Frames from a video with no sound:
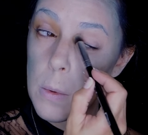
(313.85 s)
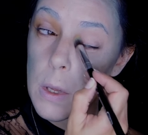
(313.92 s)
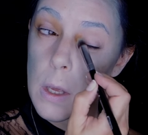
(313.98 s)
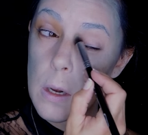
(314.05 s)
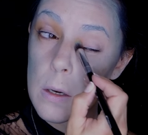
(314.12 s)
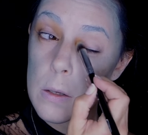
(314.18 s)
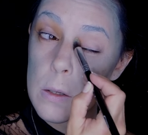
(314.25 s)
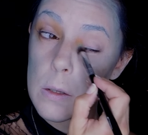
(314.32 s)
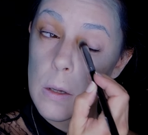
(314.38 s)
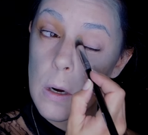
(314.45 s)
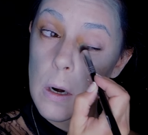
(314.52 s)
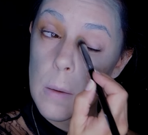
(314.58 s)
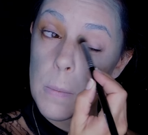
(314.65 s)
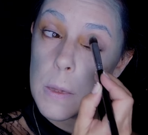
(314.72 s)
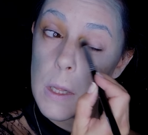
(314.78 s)
Gonna
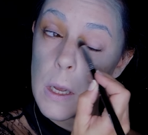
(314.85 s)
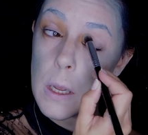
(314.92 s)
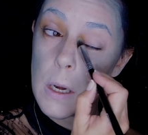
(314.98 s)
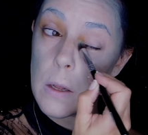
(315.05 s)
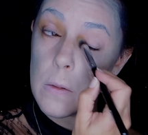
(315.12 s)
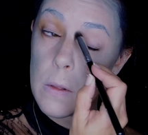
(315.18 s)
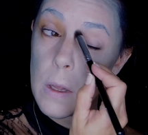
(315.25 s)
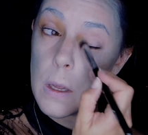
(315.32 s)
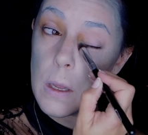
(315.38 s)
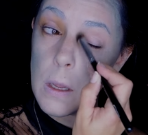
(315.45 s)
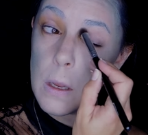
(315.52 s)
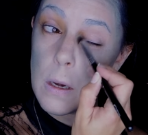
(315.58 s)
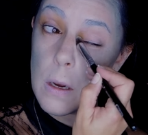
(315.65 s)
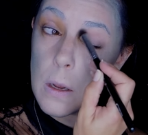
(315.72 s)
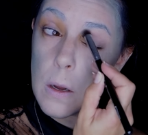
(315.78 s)
start applying on the
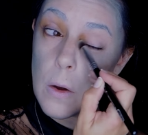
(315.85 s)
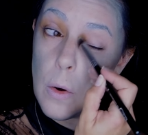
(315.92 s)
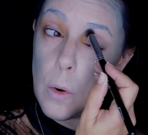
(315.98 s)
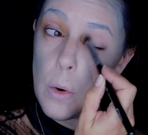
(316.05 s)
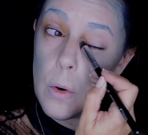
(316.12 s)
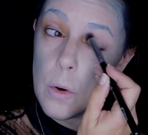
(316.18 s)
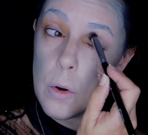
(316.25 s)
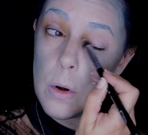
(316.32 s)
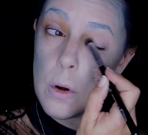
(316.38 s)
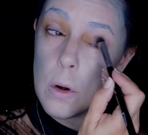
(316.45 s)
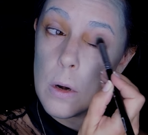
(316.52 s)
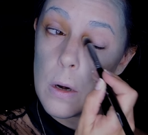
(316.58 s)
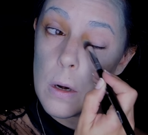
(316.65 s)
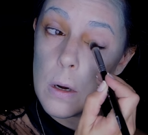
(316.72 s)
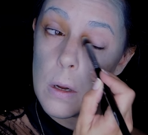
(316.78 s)
inner
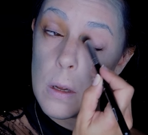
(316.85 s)
corner.